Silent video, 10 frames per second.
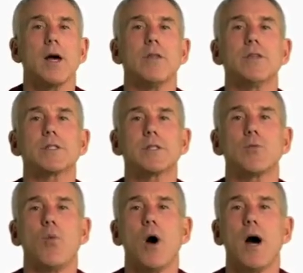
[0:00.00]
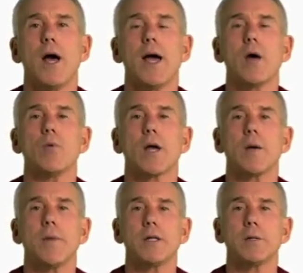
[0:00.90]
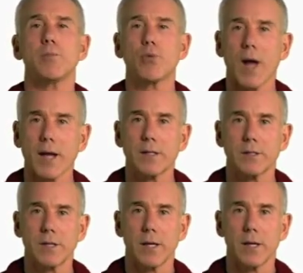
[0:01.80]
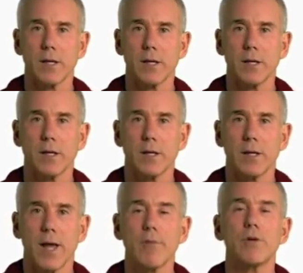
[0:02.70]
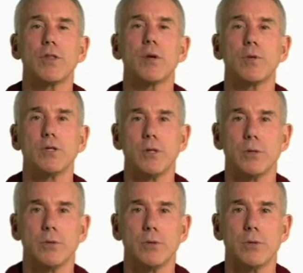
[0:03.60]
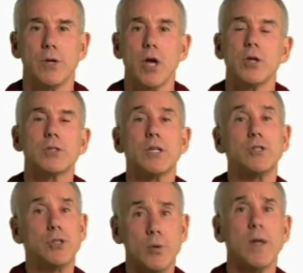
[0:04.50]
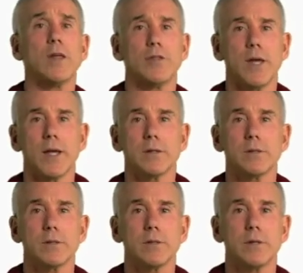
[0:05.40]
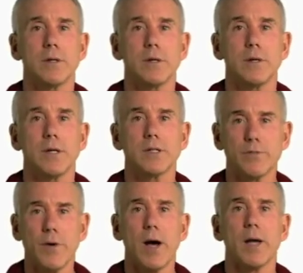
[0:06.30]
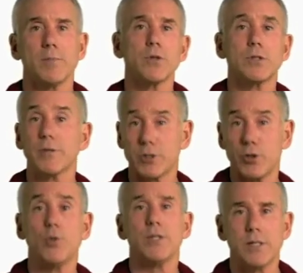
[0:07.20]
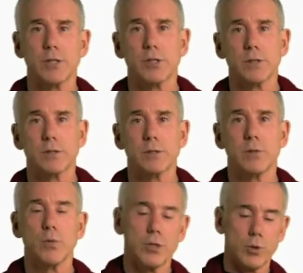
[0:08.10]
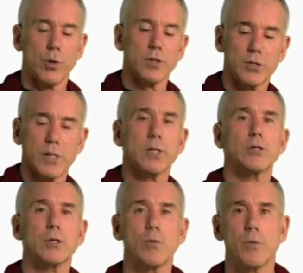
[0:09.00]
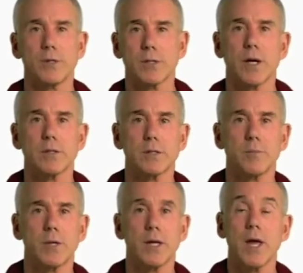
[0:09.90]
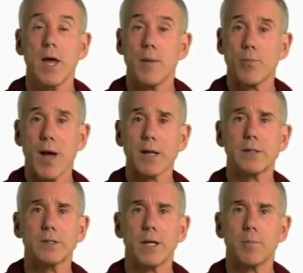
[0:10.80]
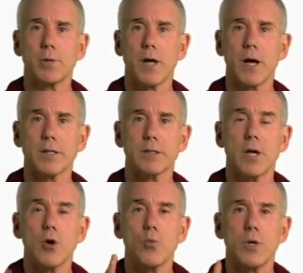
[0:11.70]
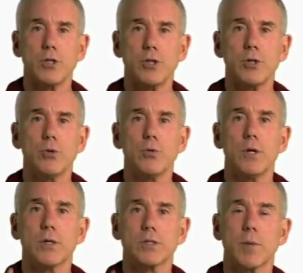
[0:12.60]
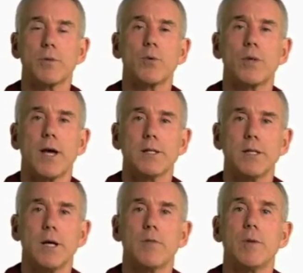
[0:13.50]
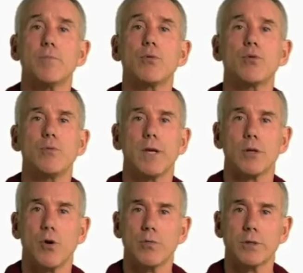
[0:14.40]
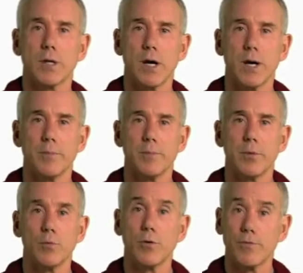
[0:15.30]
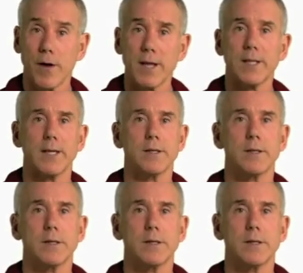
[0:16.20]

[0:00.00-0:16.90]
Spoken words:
This is why I recommend practicing everything we do. You see, doing things is fine. Most of us do the dishes. We do our signature when we sign something. Practicing implies we do something with the idea of improving it over time, refining it.